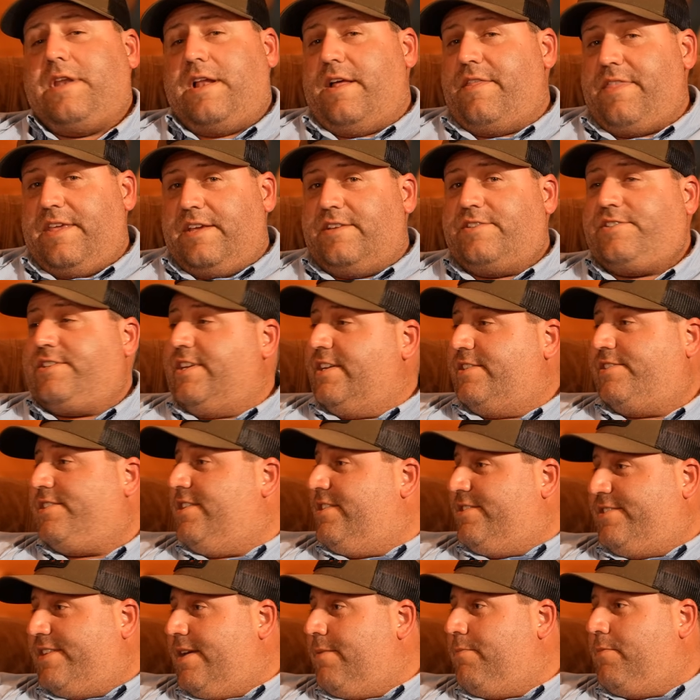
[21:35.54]
I think
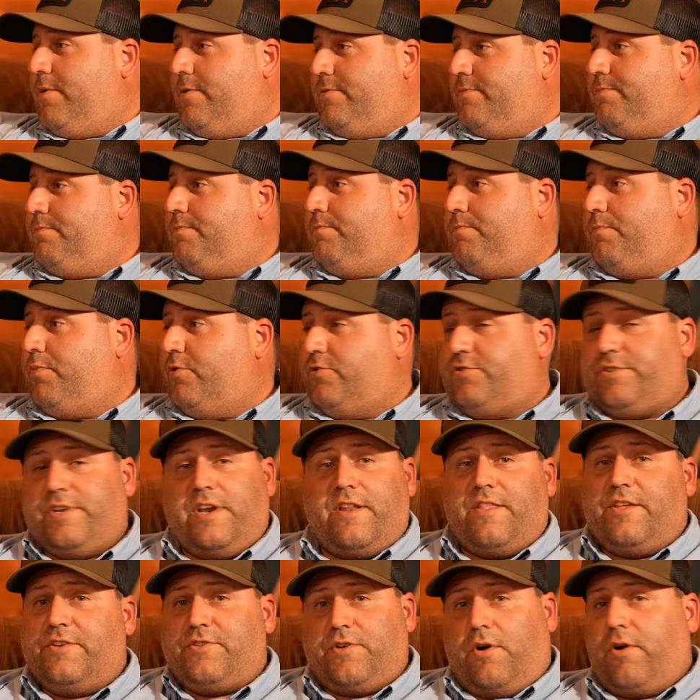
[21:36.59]

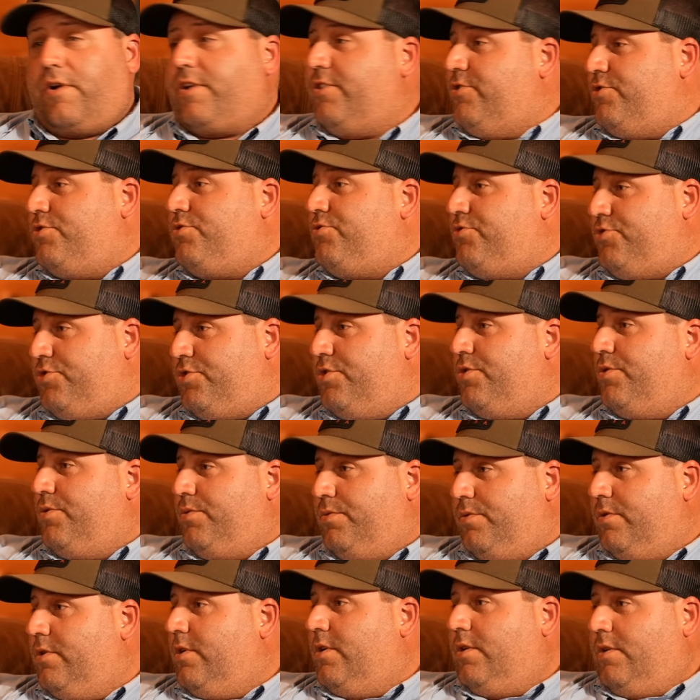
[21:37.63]
60-70% of the targets you
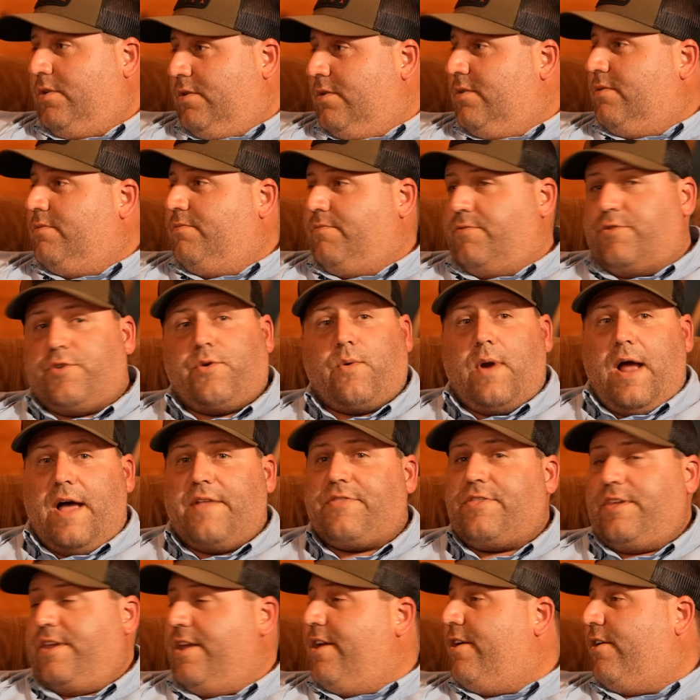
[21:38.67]
shoot
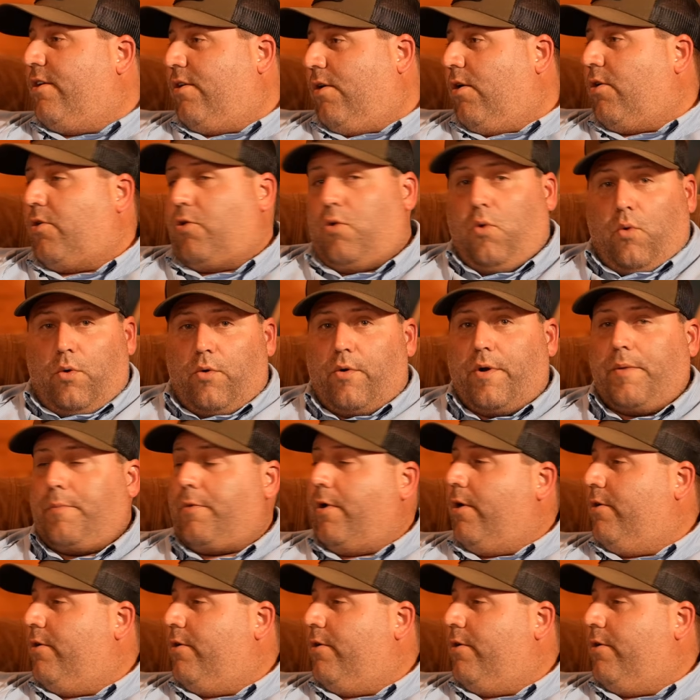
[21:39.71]
throughout the year are quartering birds.